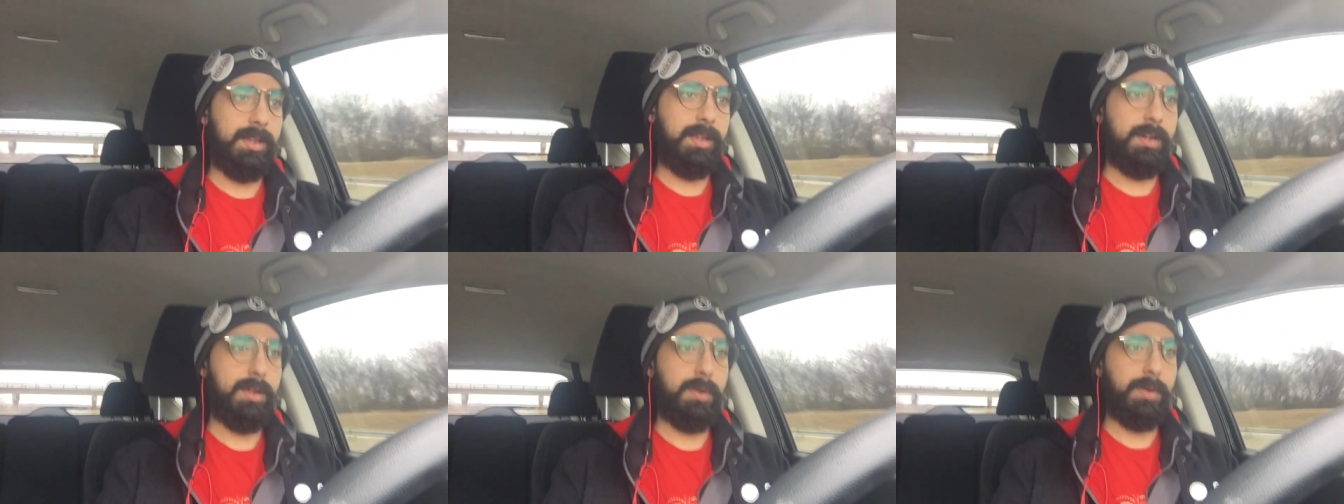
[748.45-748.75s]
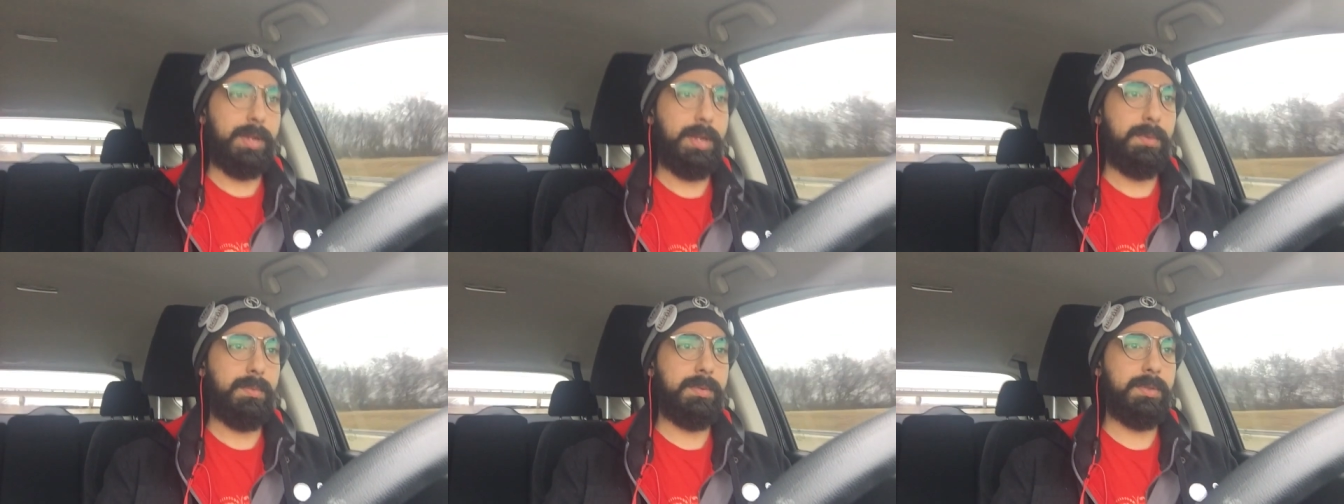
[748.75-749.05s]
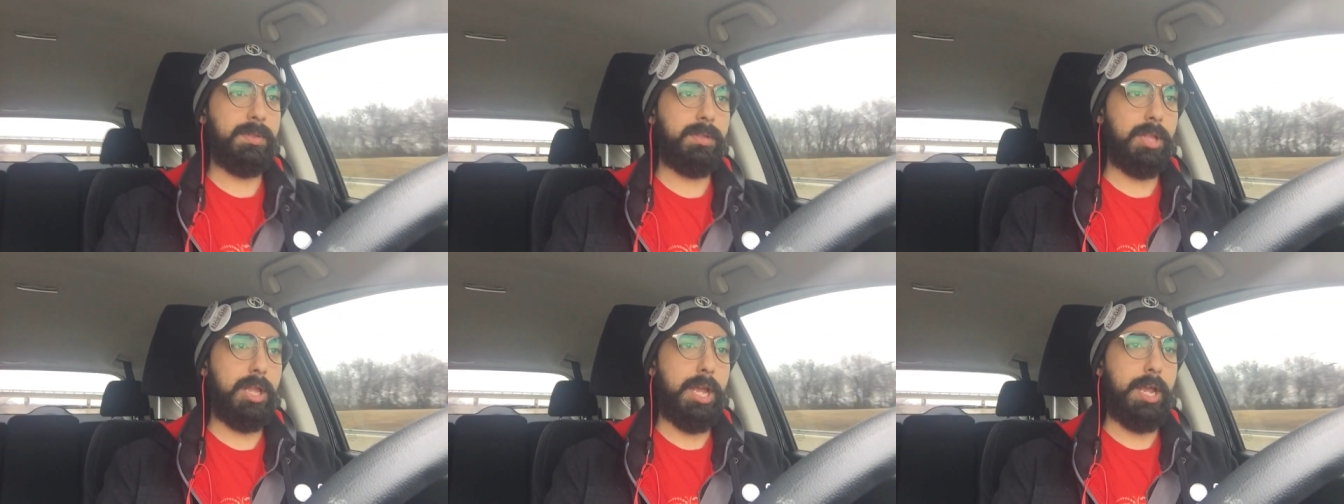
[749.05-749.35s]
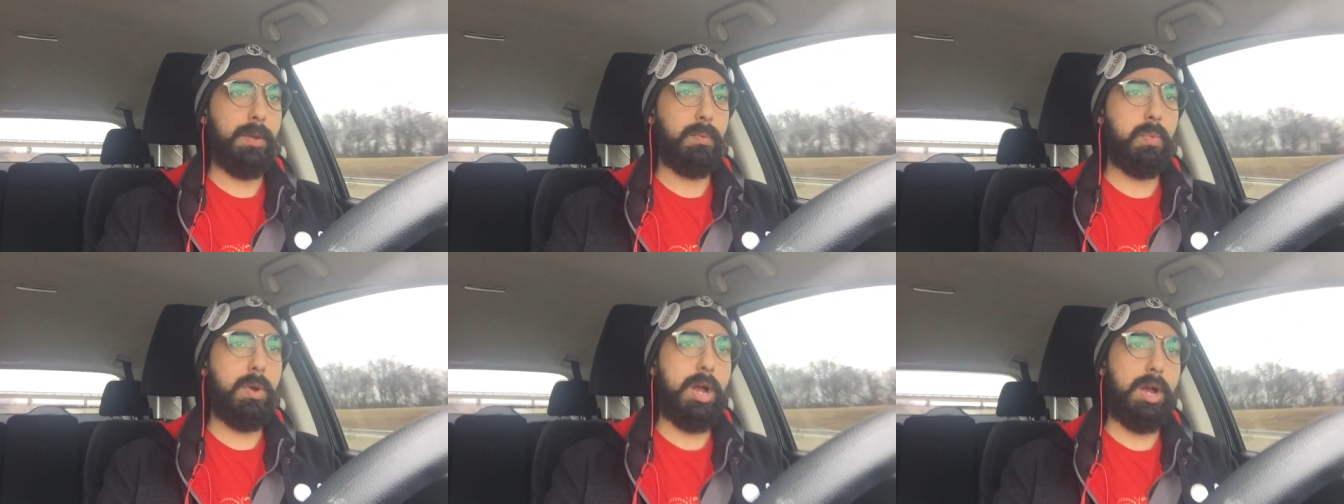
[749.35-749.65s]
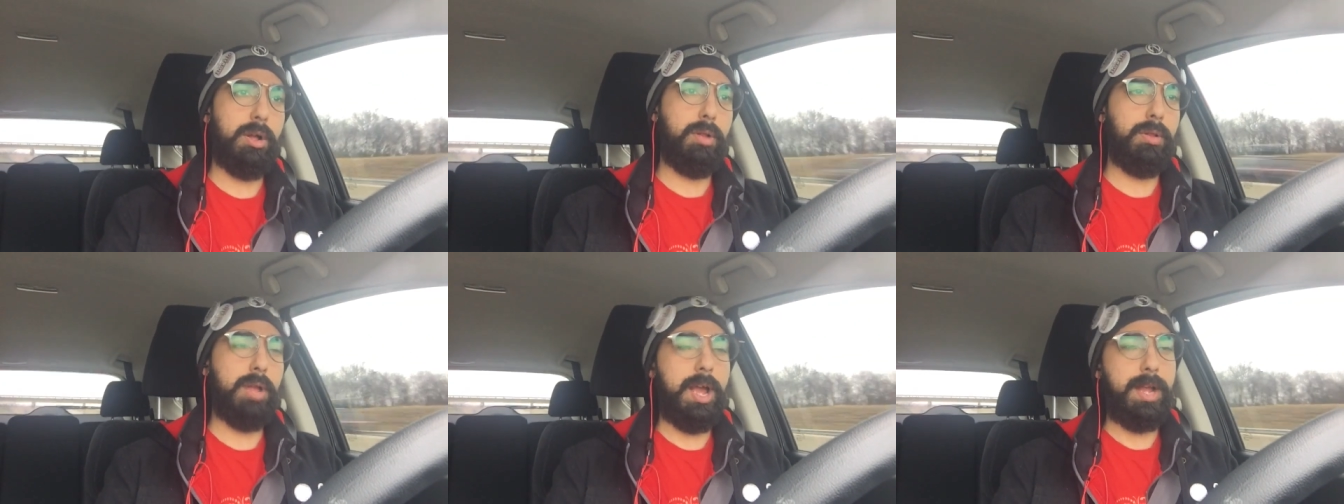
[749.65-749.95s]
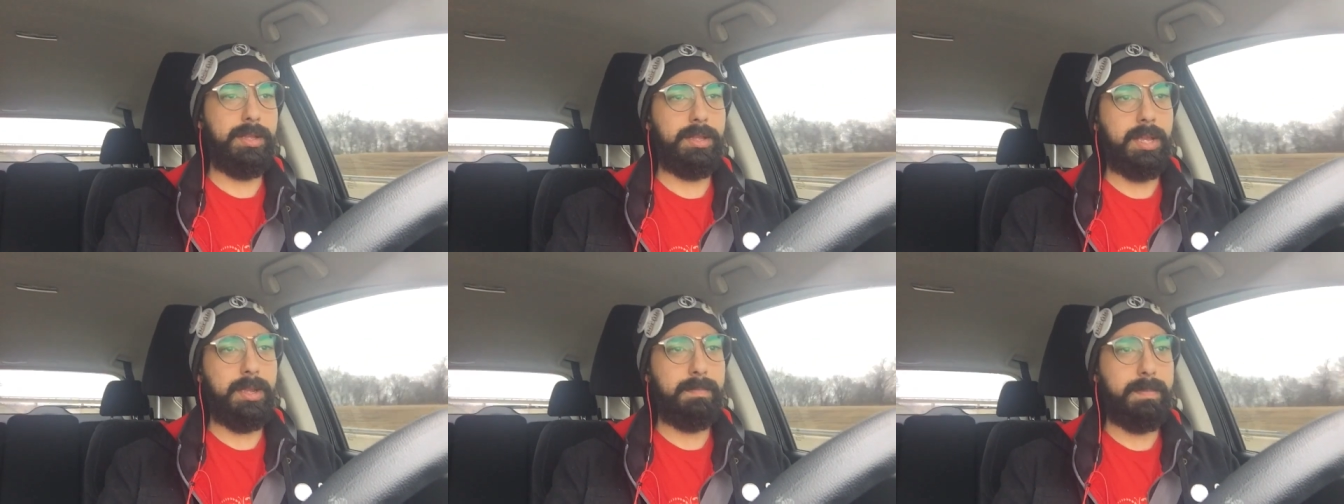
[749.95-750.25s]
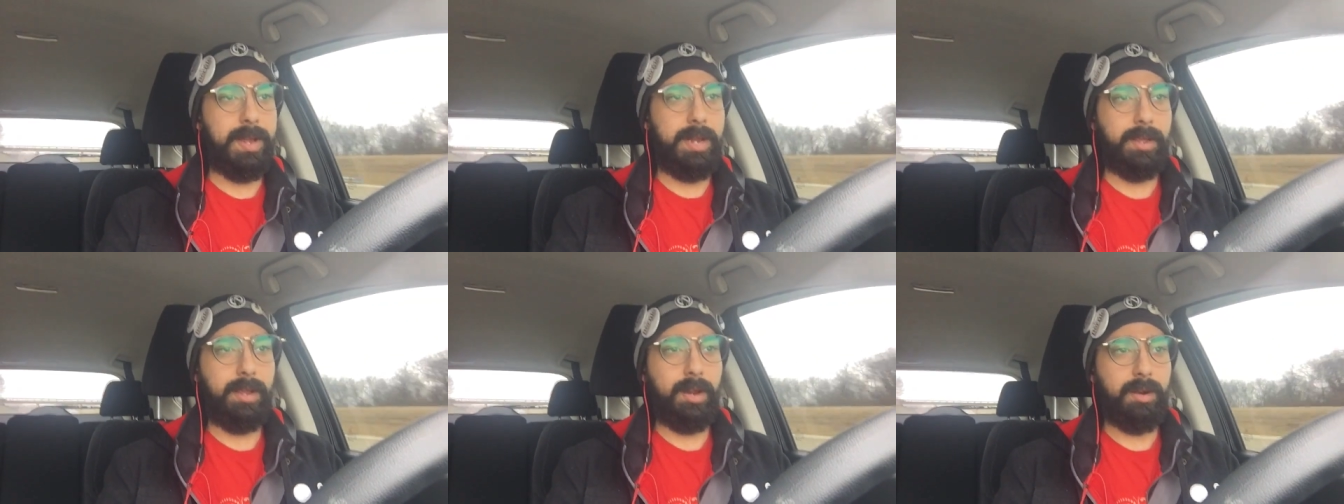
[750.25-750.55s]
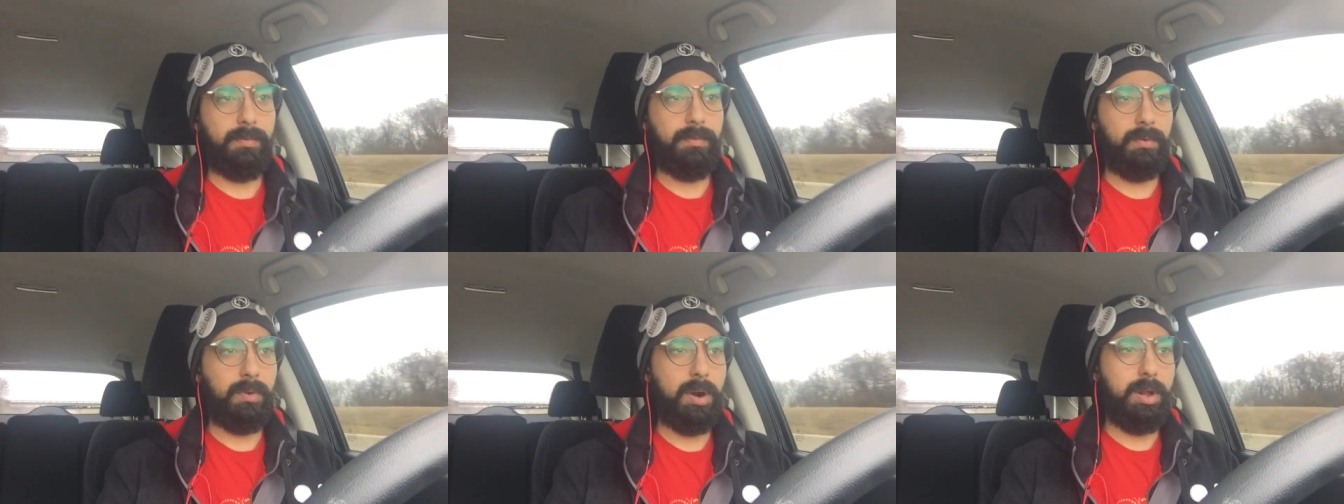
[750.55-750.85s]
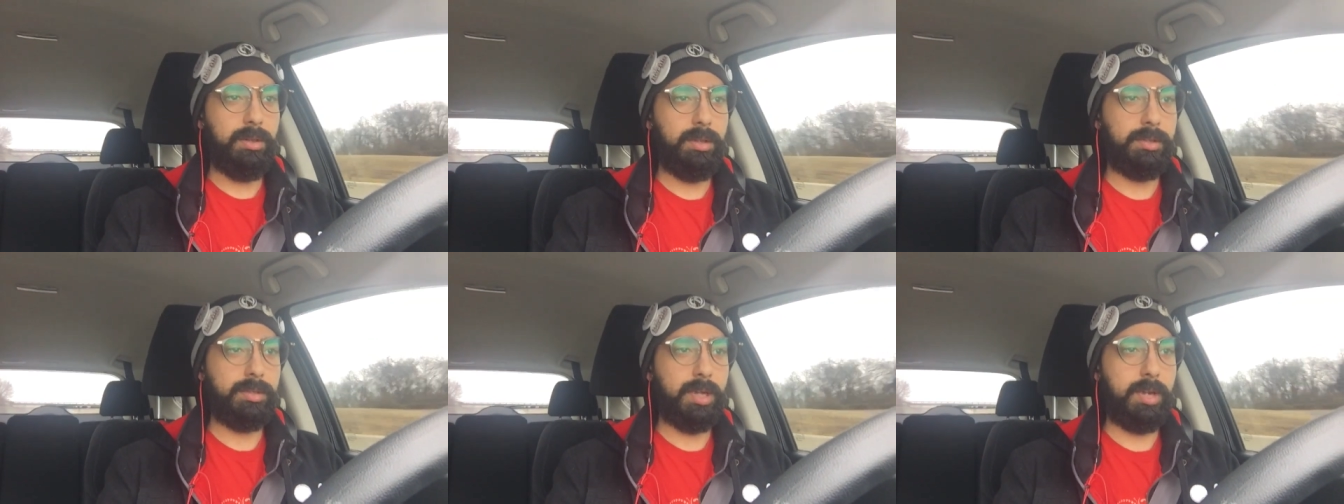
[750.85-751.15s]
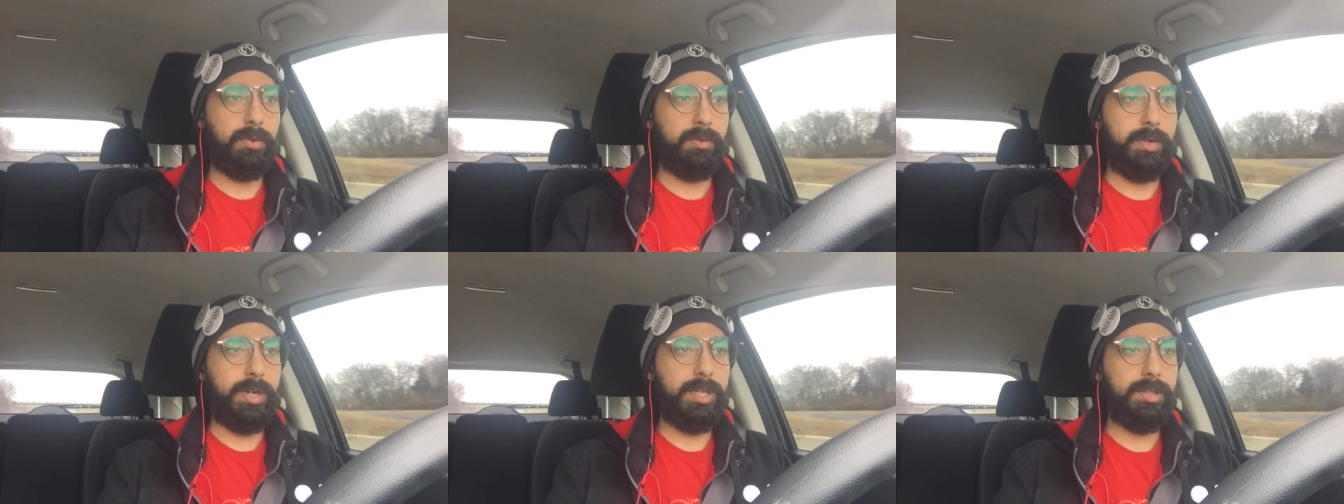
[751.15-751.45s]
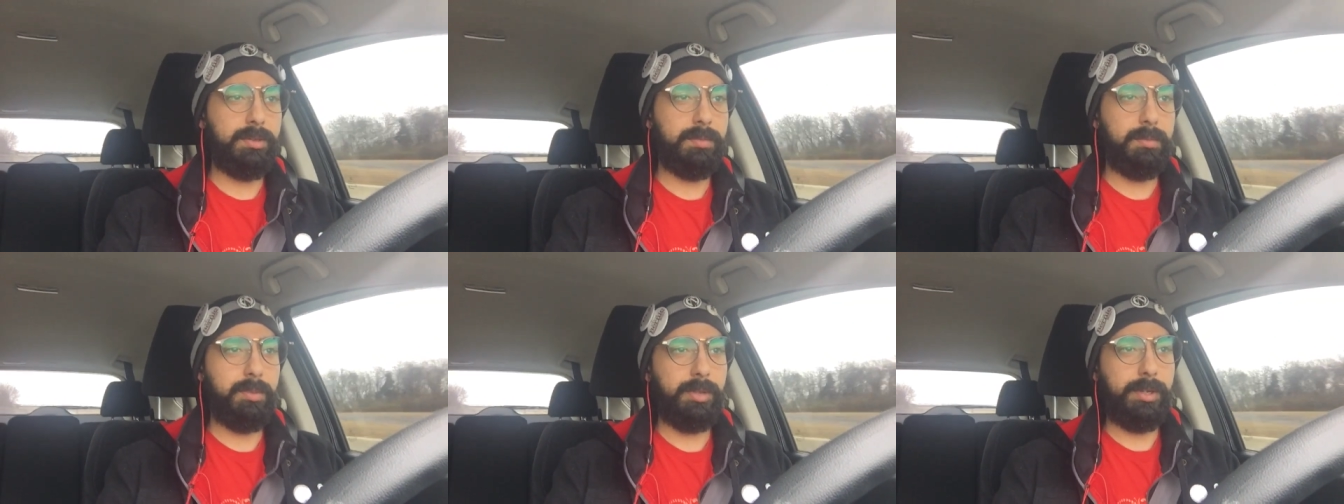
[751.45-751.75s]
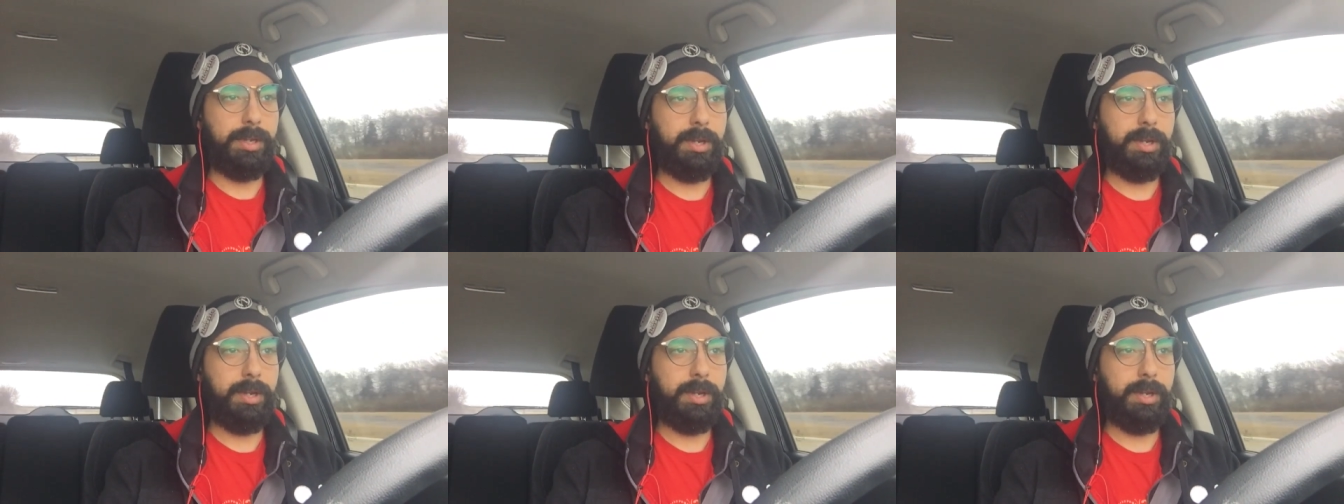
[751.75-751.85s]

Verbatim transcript: you know, he was like, well, I think Medicare for all is unreasonable.